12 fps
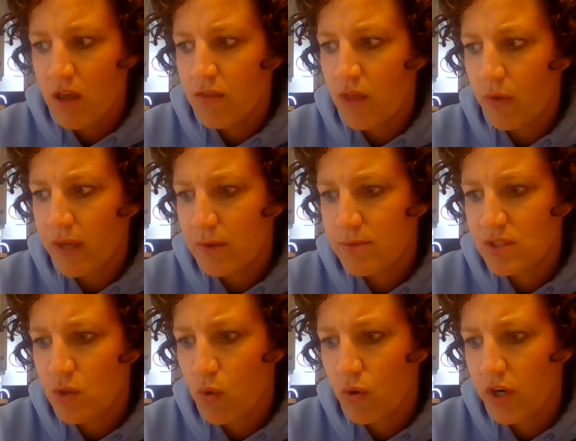Though he was
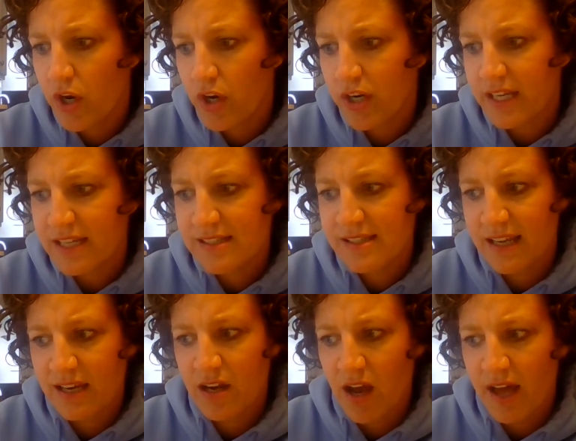courteous
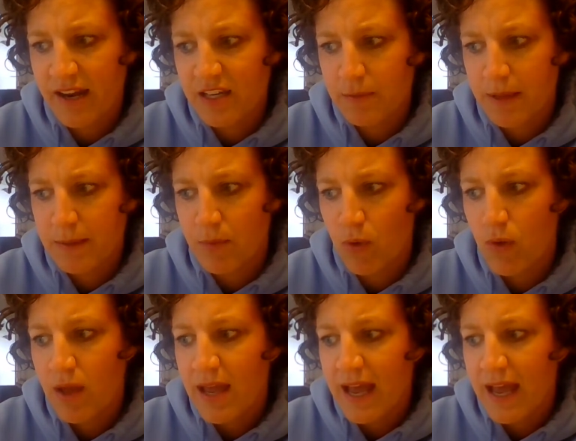and nodded to people,